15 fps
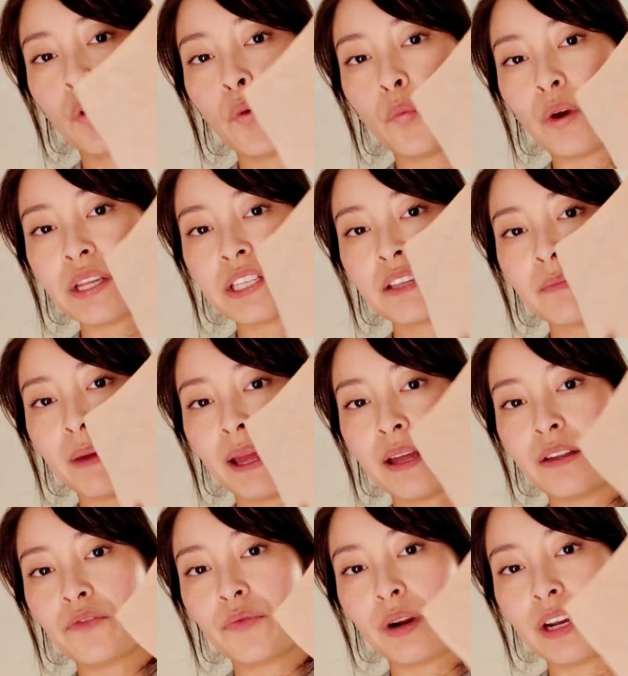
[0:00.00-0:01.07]

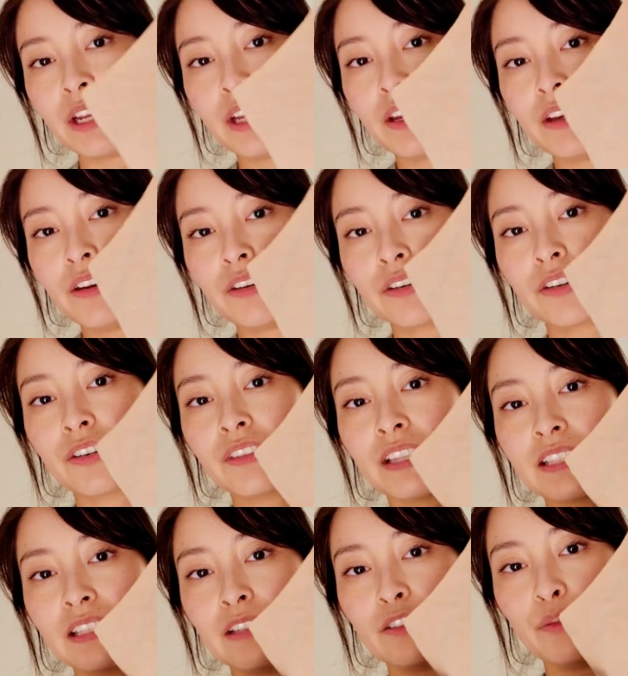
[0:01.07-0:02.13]
waistband right here
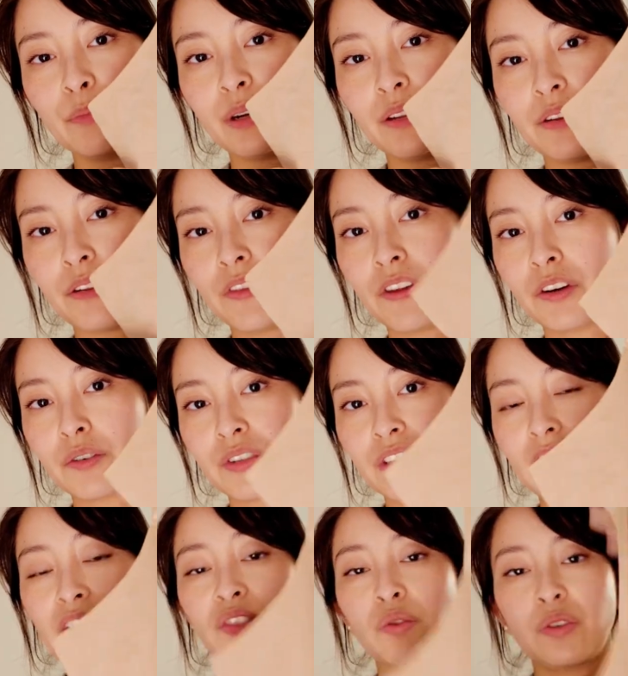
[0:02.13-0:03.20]
that's a little bit on the thicker
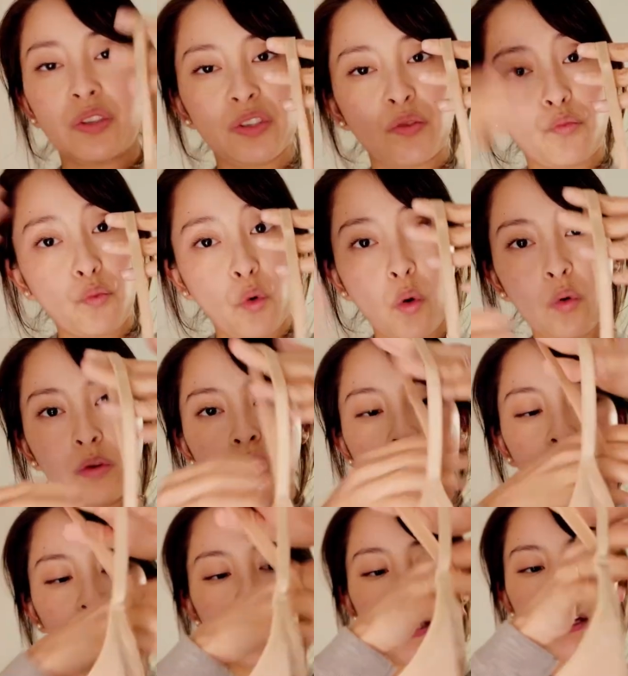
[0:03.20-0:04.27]
side so it doesn't roll
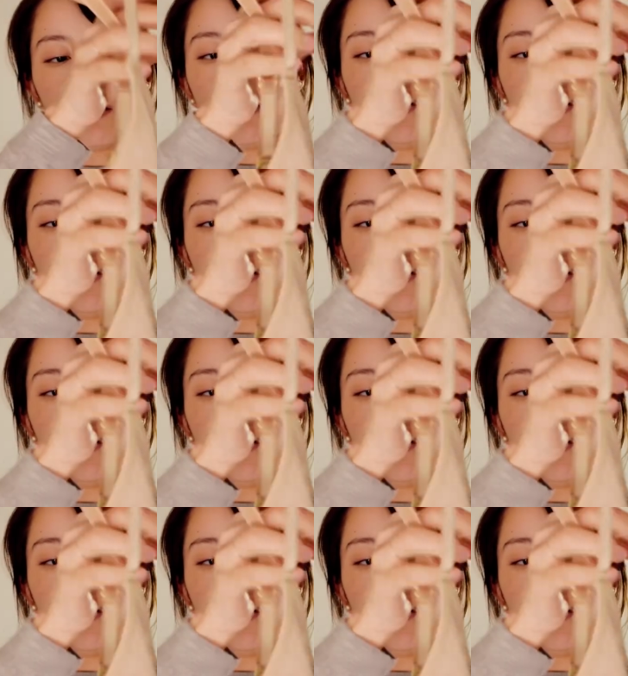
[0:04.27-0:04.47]
up at